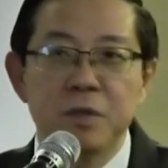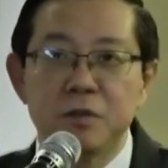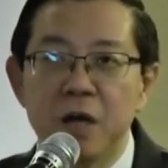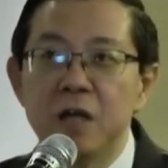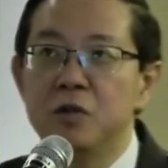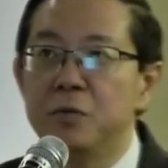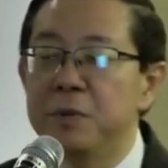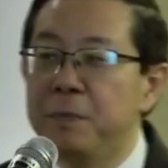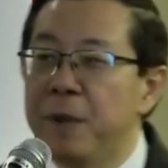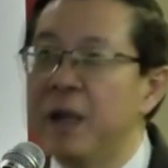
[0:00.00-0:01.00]
we try
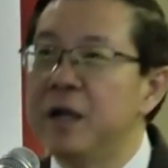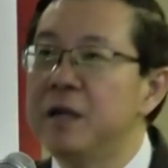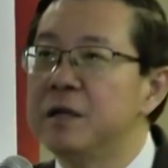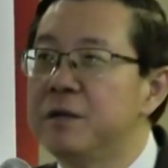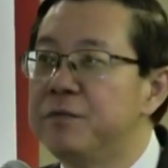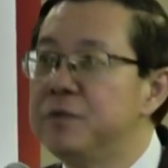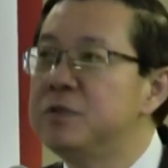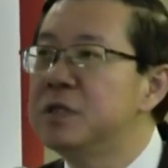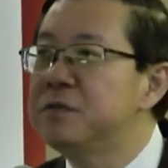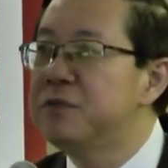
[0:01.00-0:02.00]
to prepare the
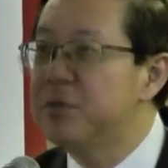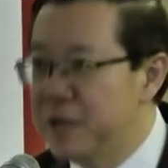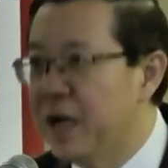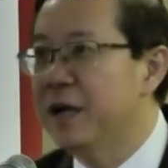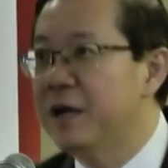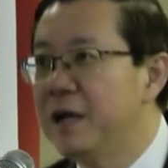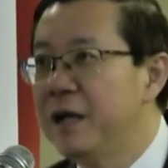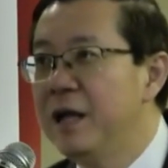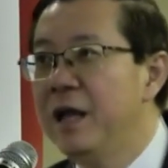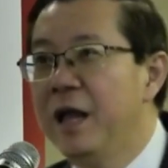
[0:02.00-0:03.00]
future for the young.
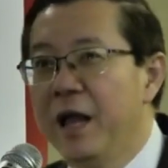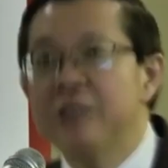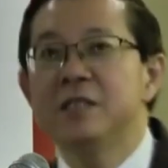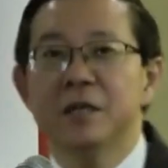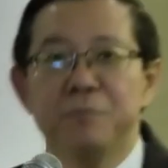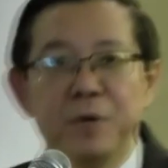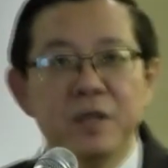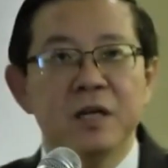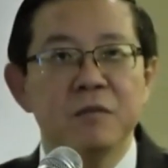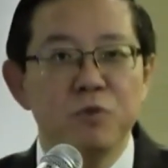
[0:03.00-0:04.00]
As a
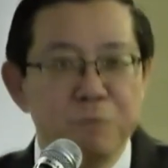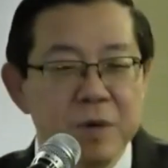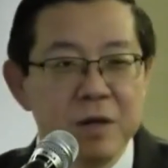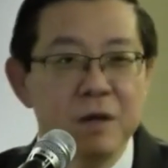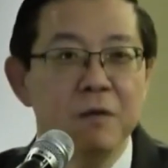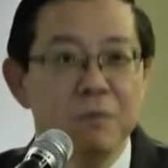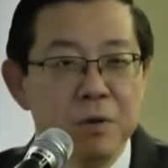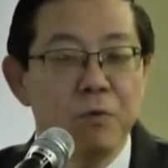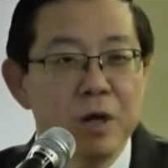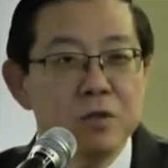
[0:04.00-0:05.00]
political movement,
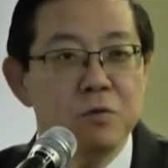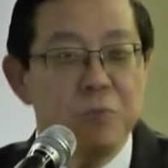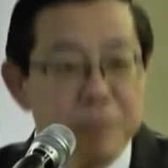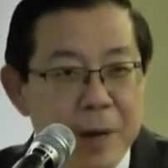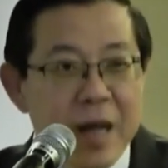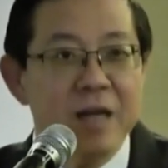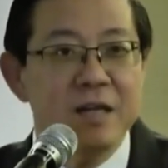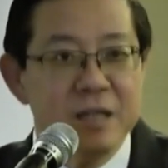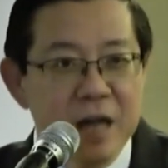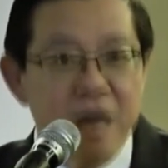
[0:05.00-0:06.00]
we want to
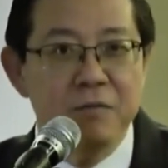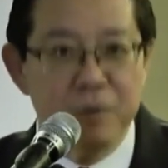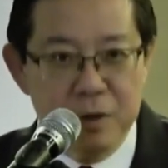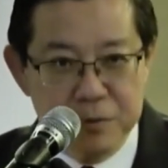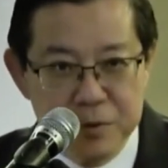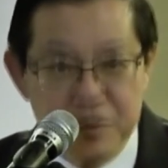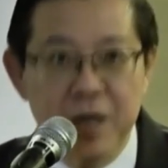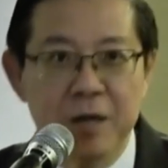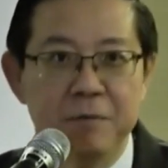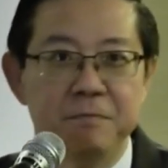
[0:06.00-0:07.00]
prepare the young for the
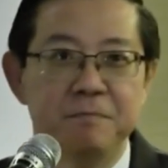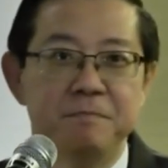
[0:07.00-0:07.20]
future.